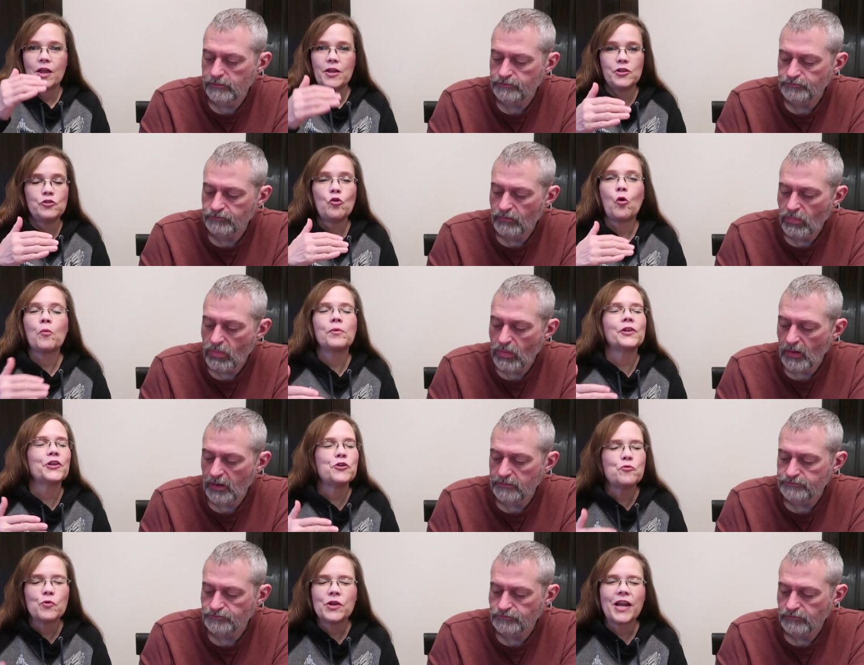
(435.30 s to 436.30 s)

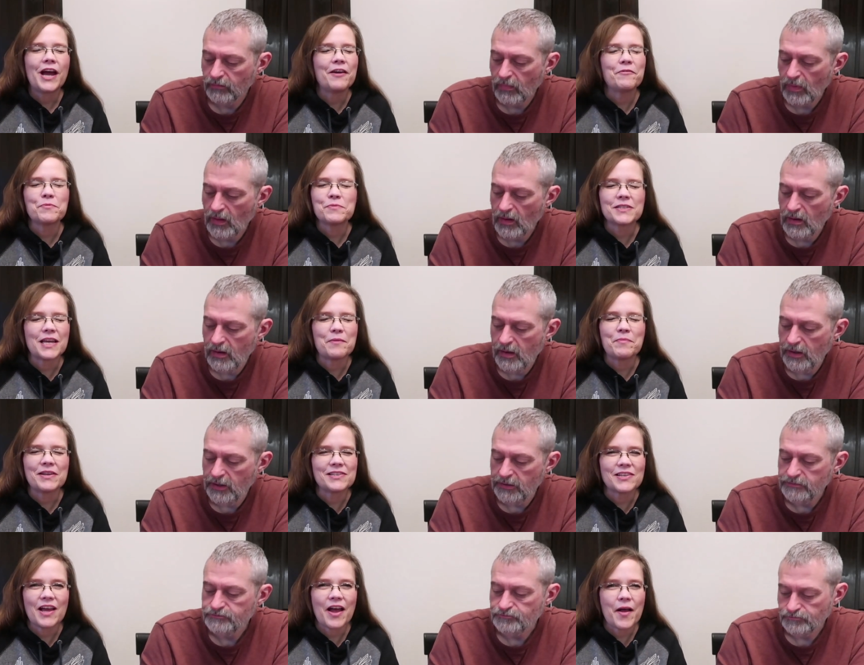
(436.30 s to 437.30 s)
Speaker 1: normally you wouldn't have them side
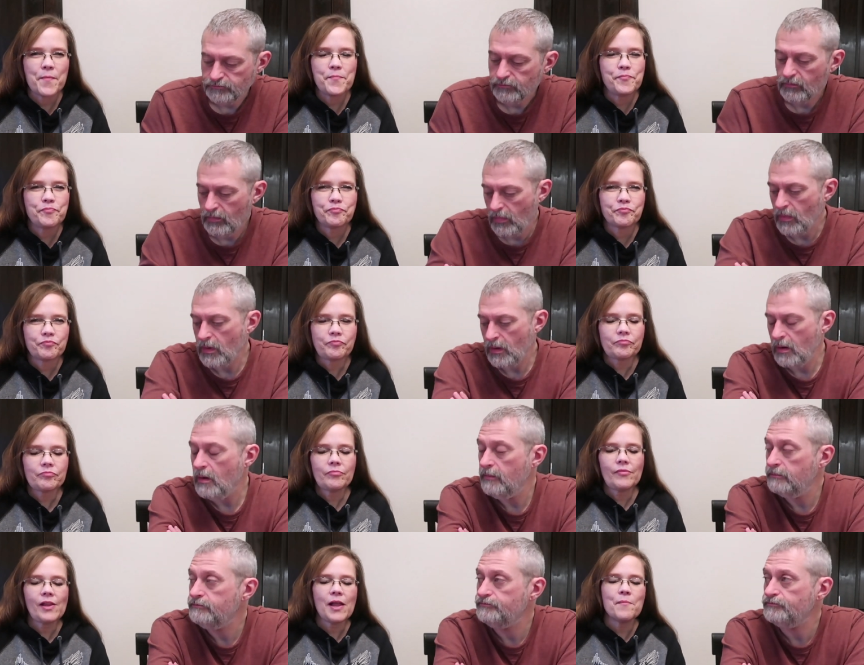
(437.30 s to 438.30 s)
by side.
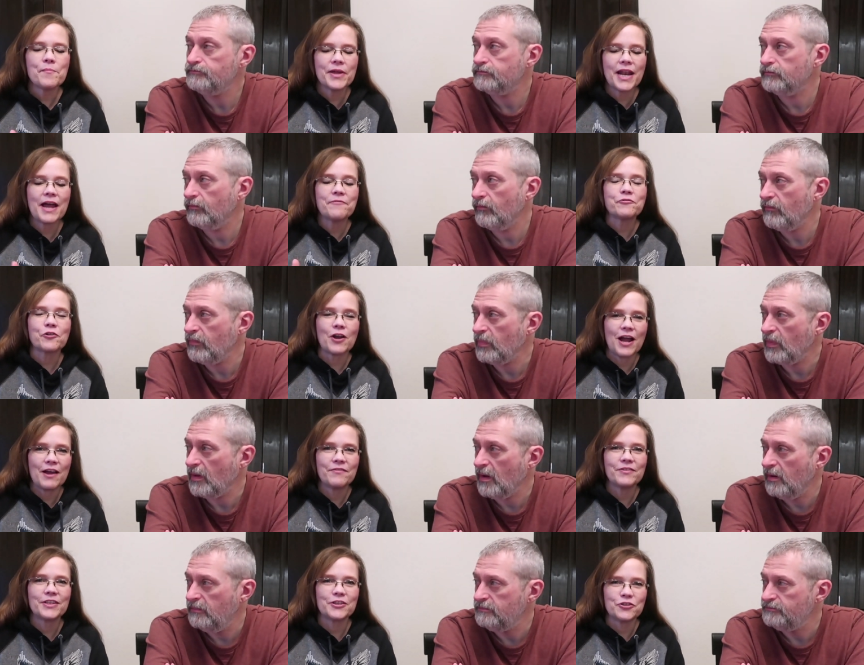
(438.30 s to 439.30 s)
But after
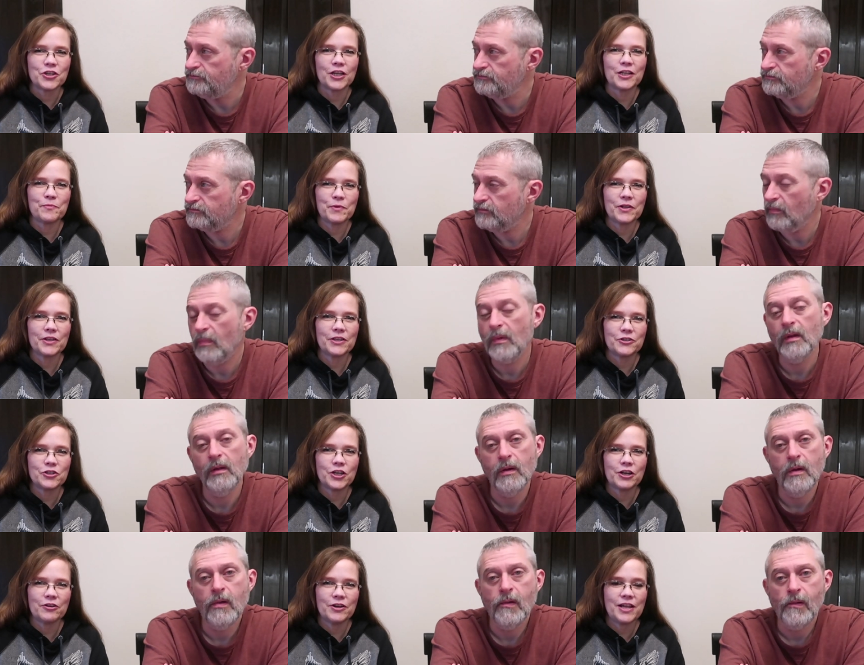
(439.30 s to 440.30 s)
having the Jelly Belly
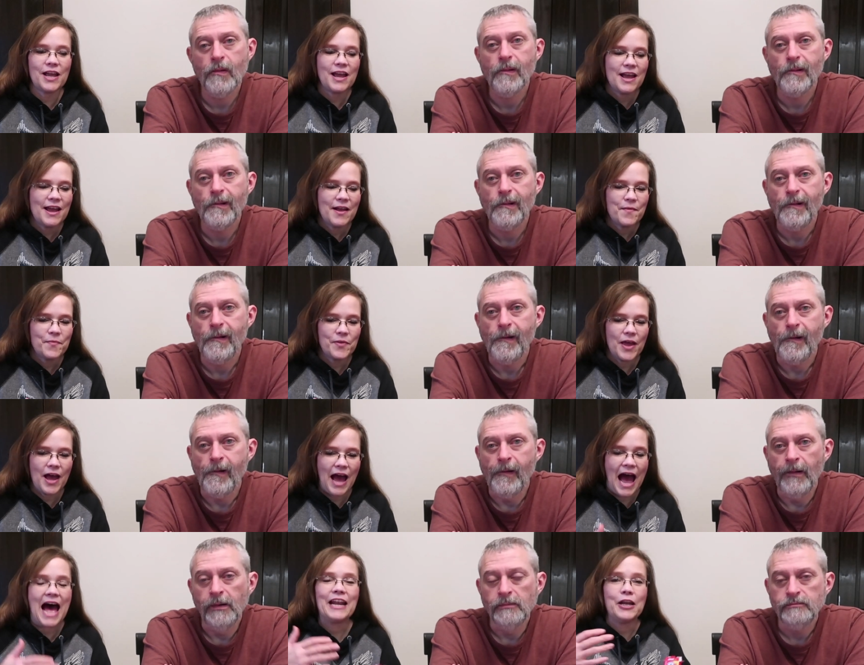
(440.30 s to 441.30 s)
cherry,
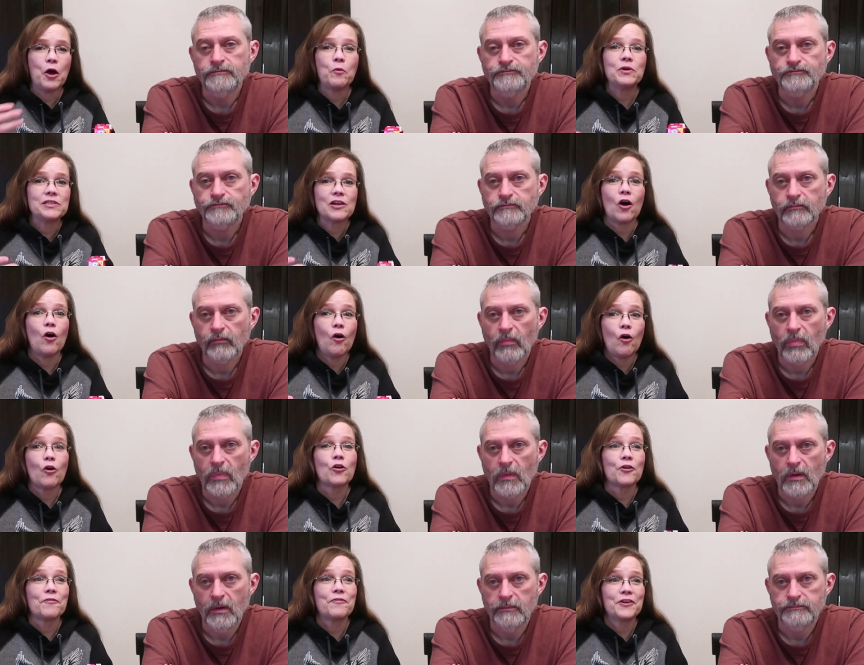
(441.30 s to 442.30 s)
I know it's all
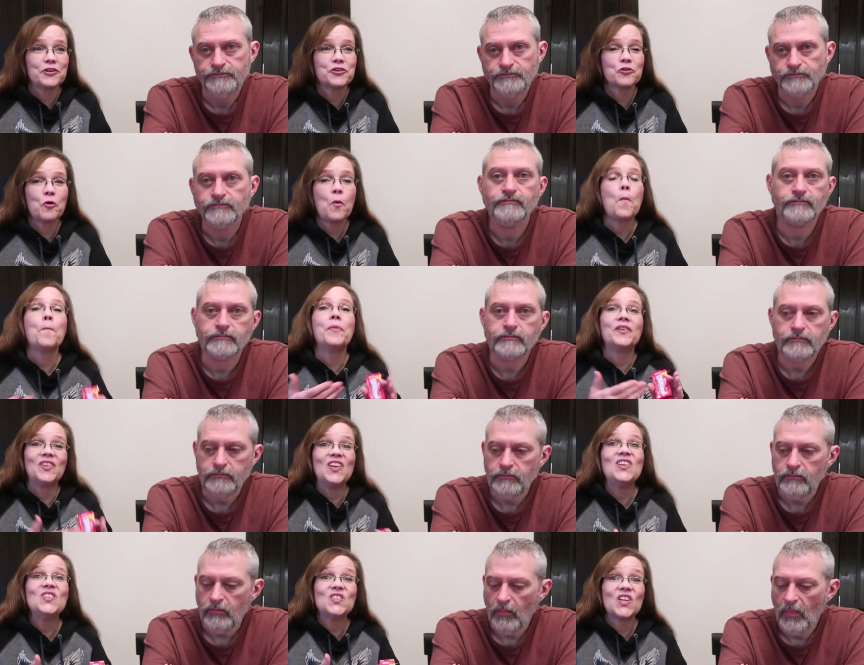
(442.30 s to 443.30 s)
artificial, but
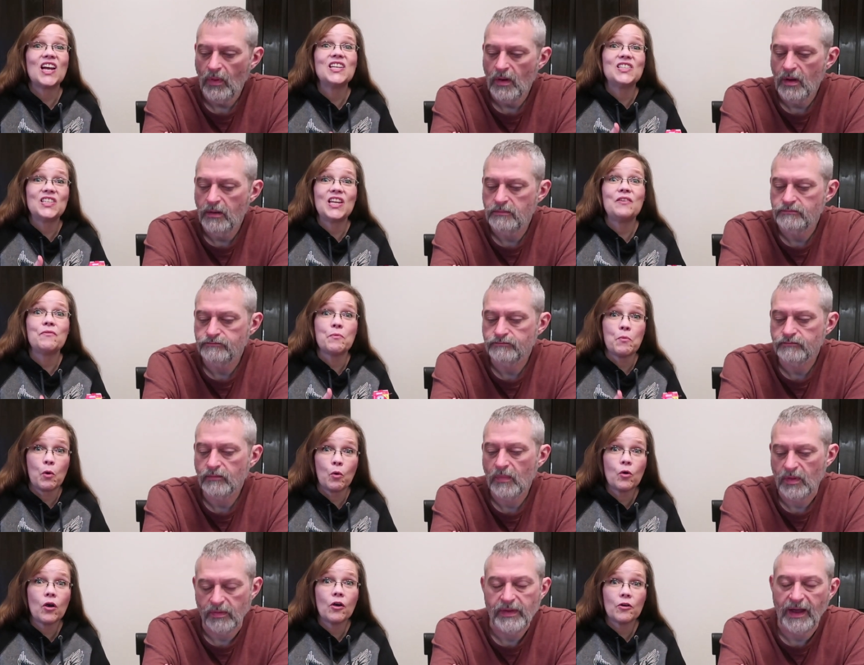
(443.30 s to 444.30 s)
these taste even
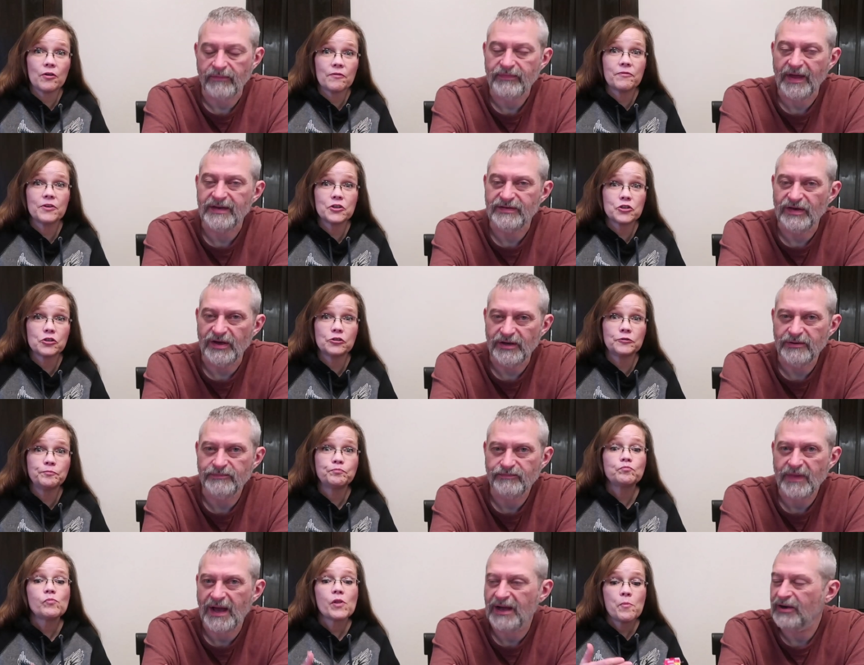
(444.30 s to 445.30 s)
more yeah,
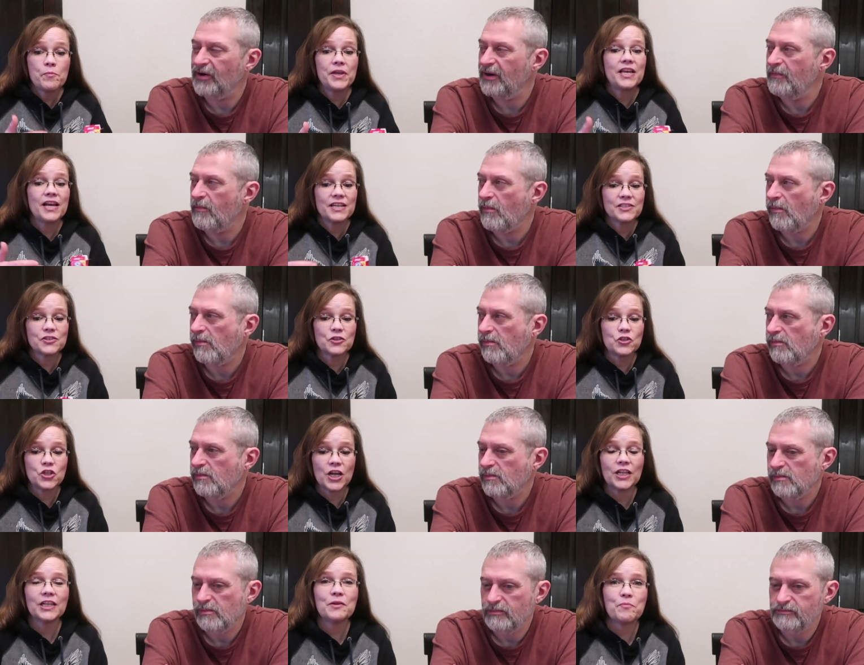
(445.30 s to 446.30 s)
artificial. Because the
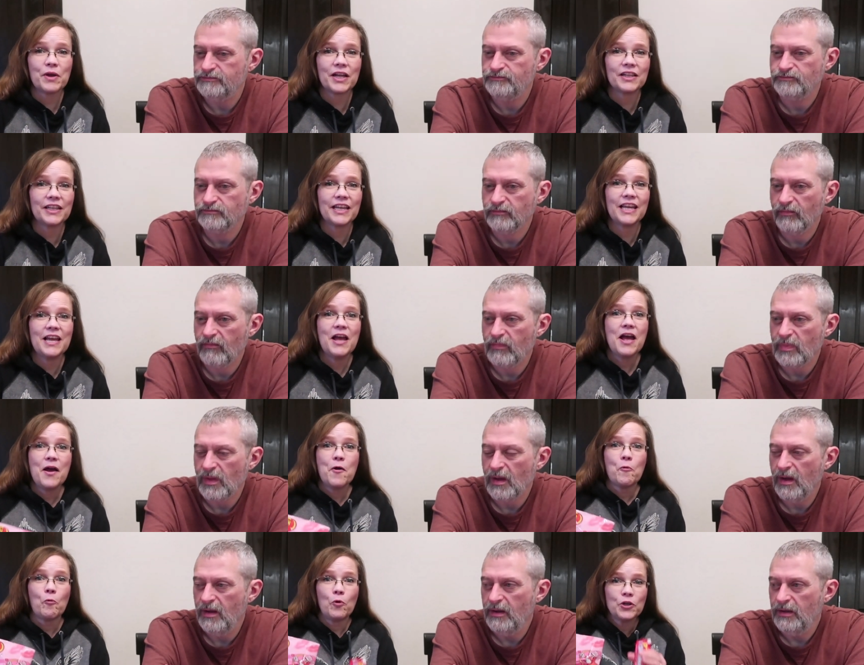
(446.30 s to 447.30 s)
Jelly Belly,
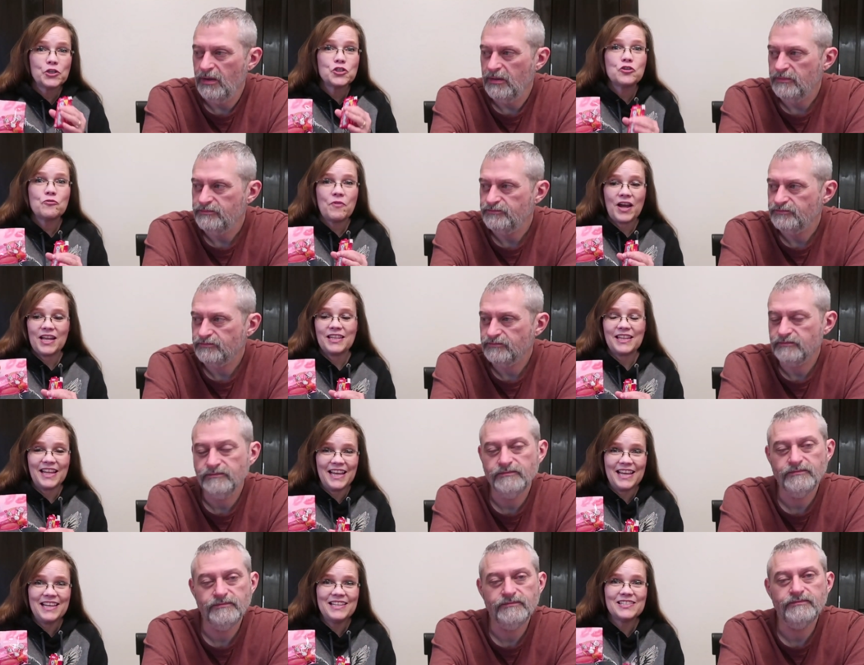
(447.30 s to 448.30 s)
once you've had
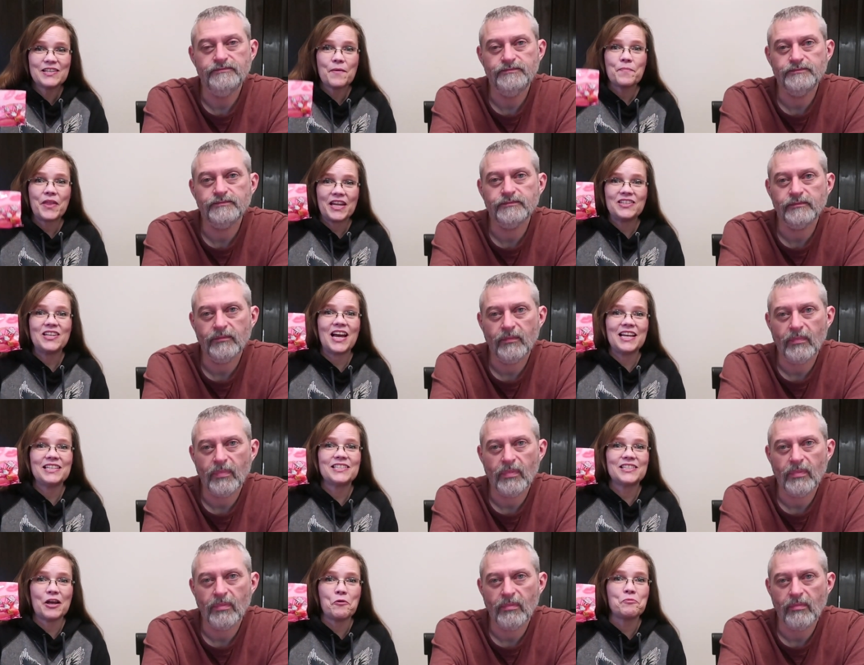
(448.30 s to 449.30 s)
these, they
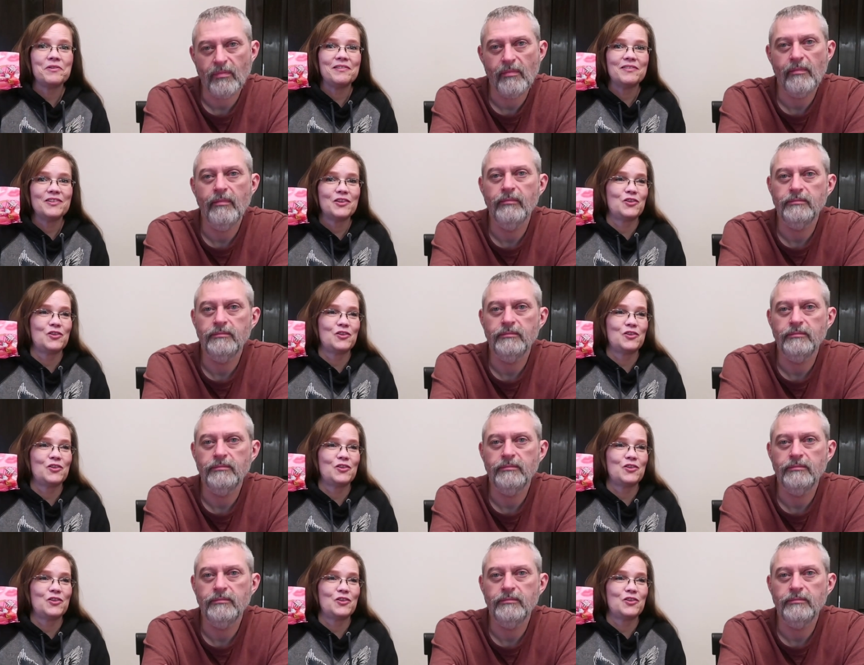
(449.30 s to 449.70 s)
taste so